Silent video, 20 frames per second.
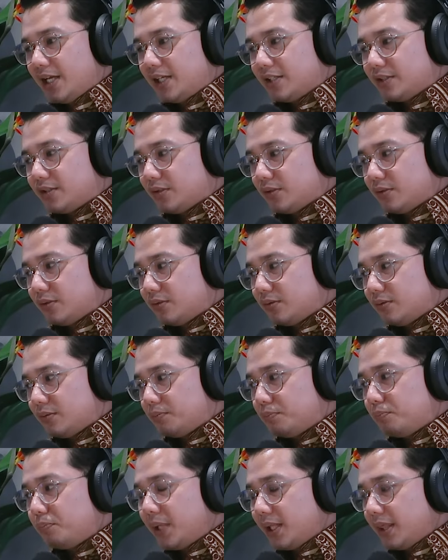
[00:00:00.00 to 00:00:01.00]
So,
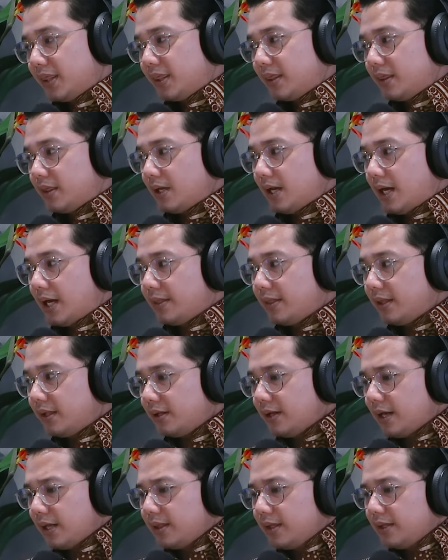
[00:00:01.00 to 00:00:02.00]
but I
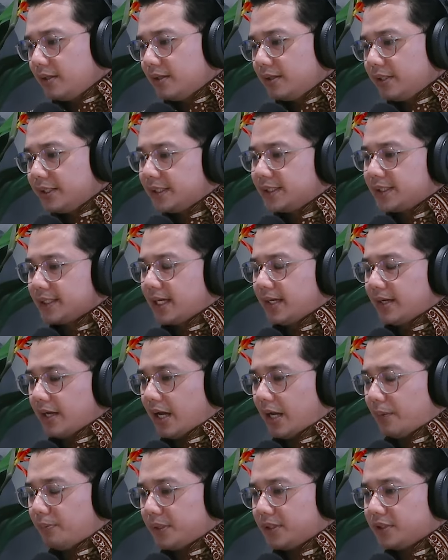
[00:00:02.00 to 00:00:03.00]
think this kind of
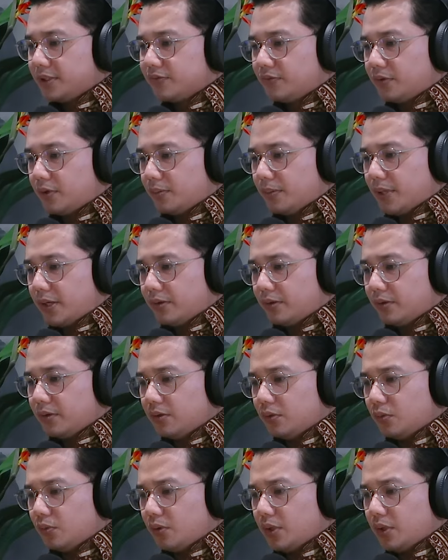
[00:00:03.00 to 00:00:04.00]
happens for
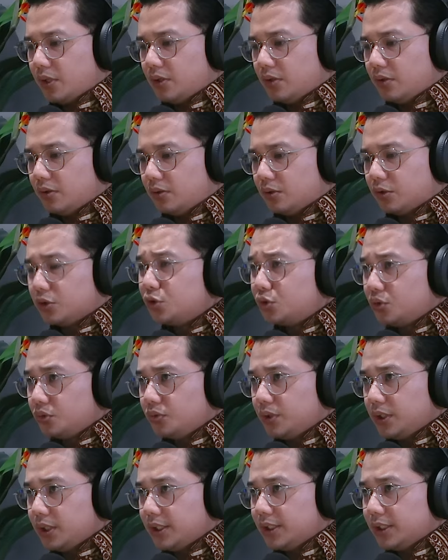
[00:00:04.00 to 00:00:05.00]
about 1 or
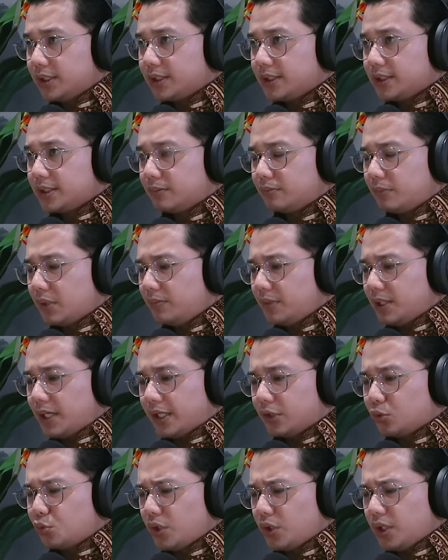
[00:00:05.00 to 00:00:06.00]
2 years, maybe
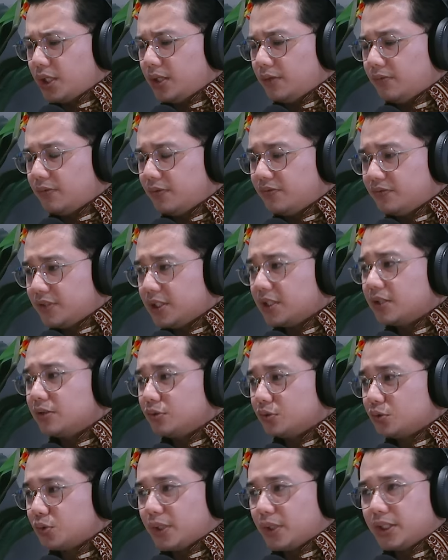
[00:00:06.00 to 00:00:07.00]
like 2015
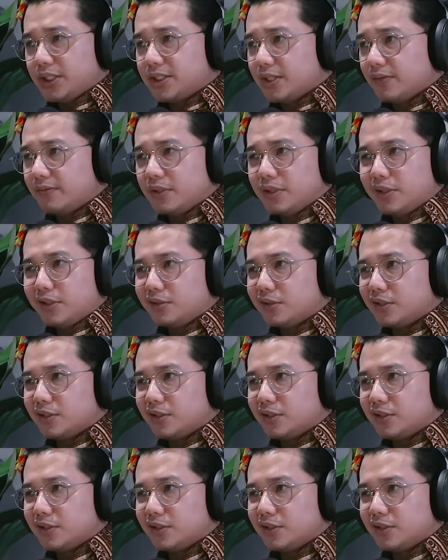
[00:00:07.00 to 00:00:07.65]
to 2017.